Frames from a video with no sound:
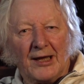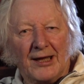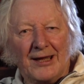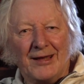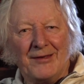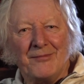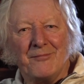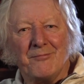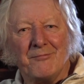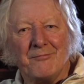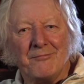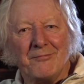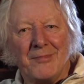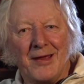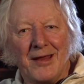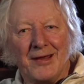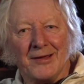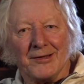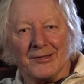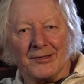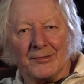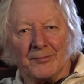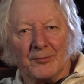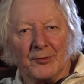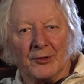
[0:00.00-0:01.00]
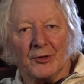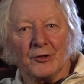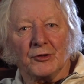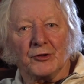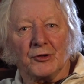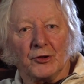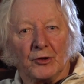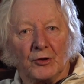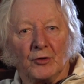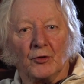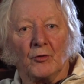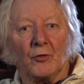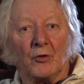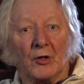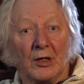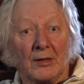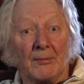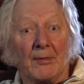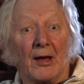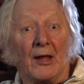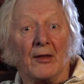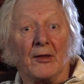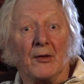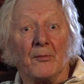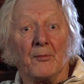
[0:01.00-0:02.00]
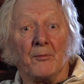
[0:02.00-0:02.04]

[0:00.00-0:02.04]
immense because you're talking about the